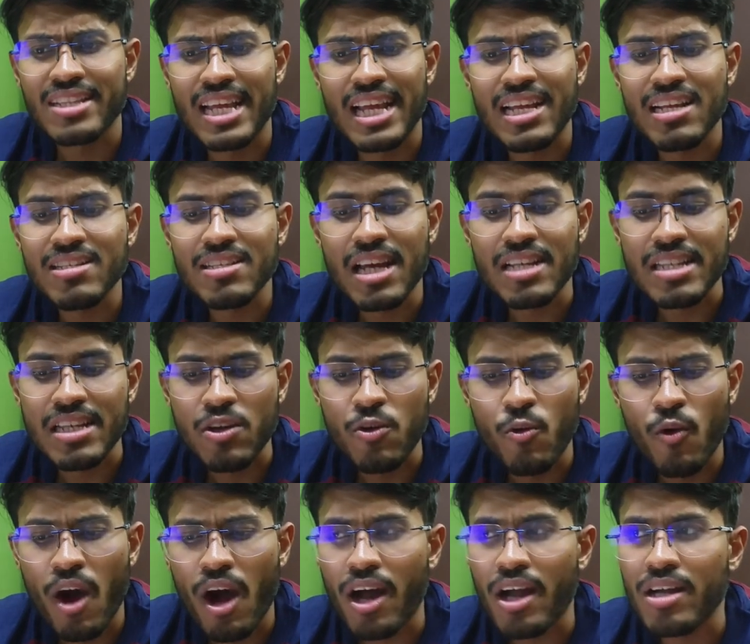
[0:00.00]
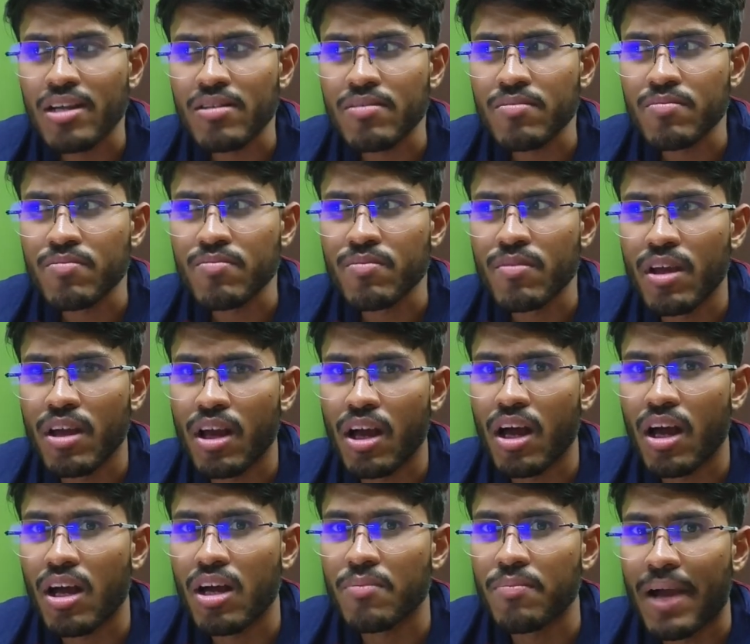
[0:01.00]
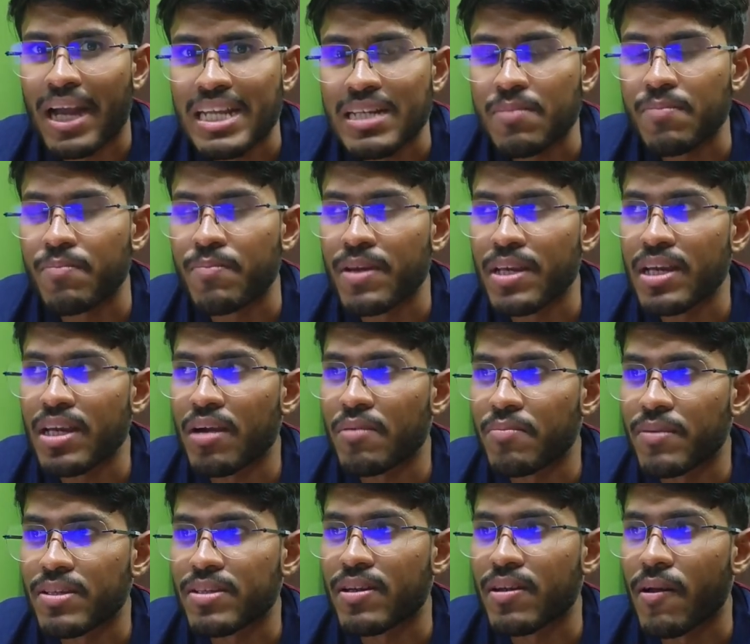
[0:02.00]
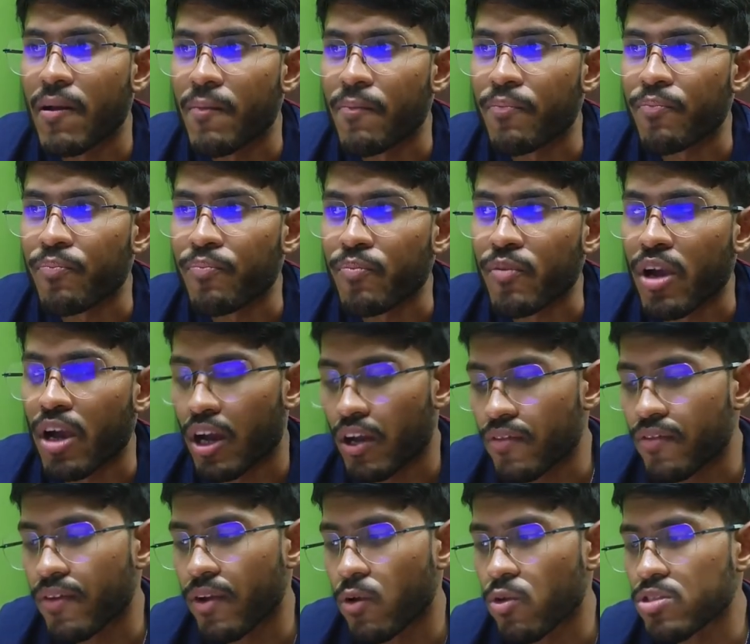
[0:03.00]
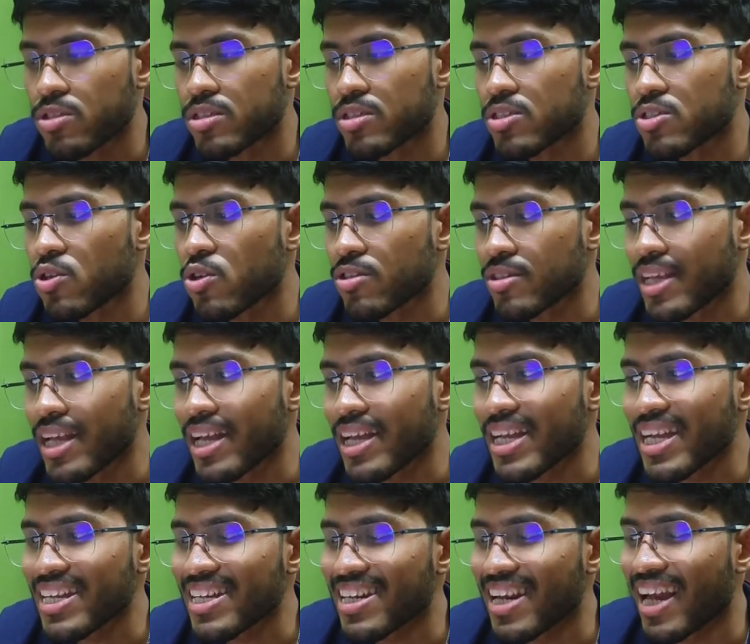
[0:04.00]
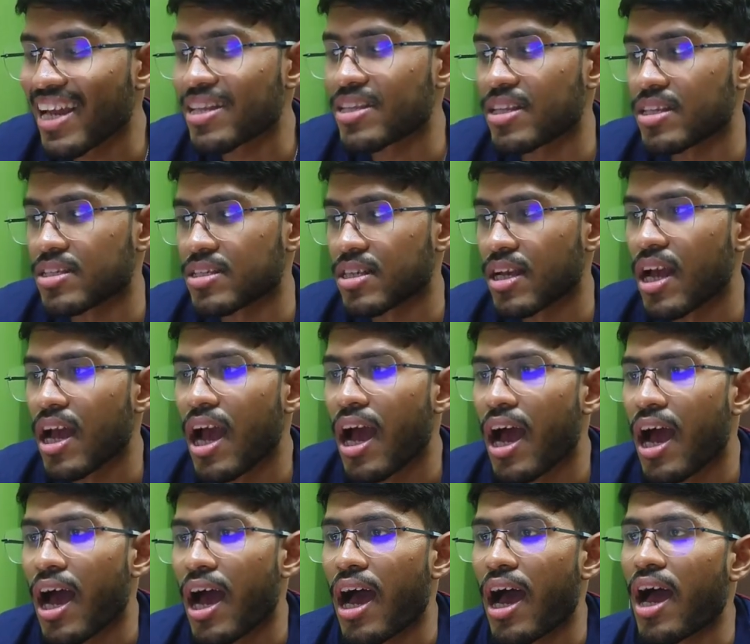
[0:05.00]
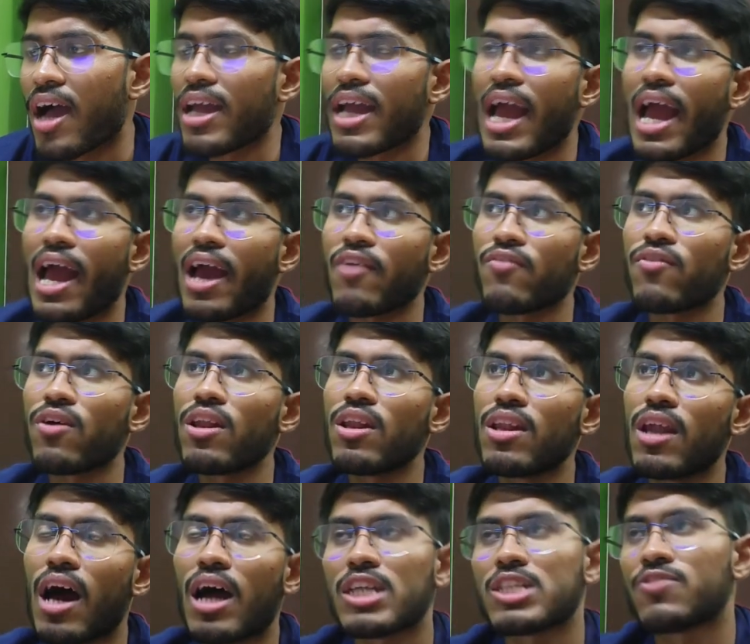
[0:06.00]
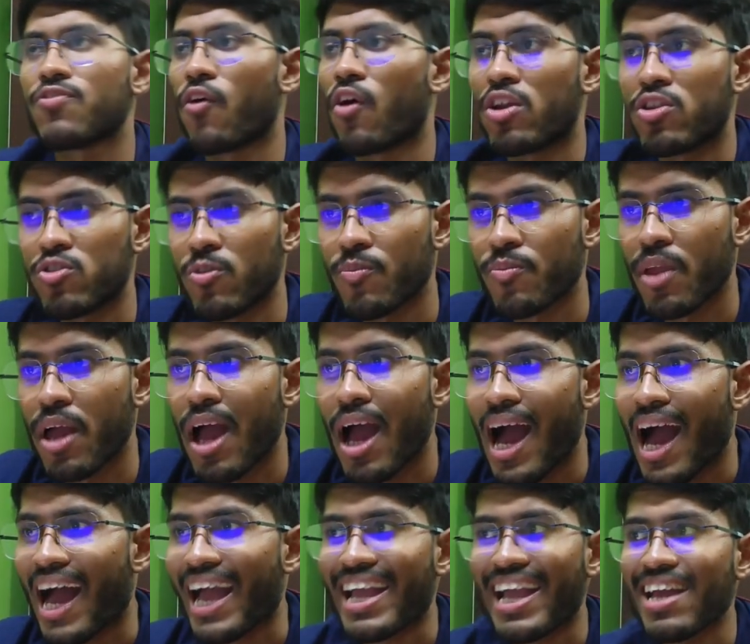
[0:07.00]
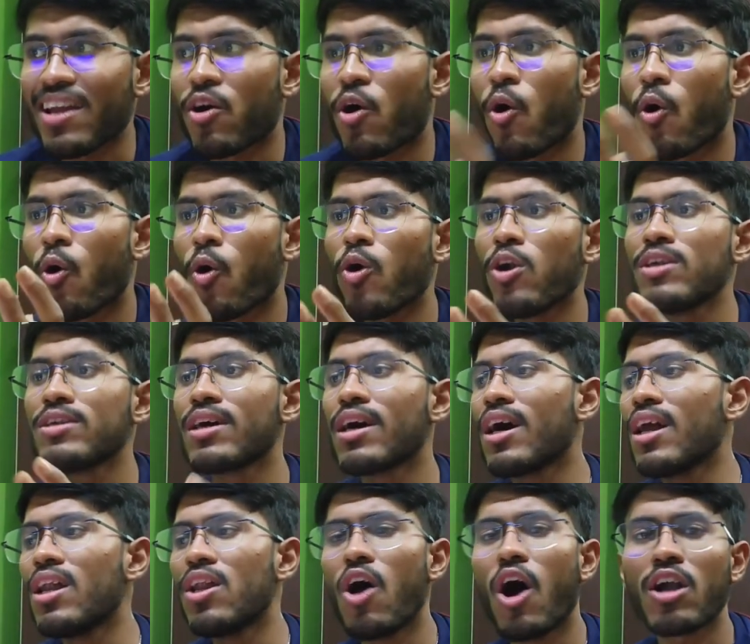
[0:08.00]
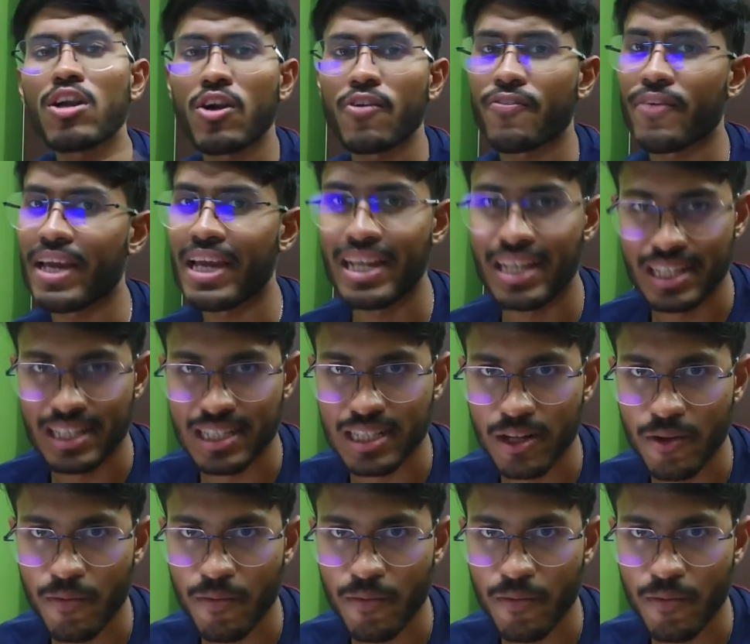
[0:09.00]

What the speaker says: think that you are might be a bit confused. So think it like this. I have a large volume. I can hold a lot of heat.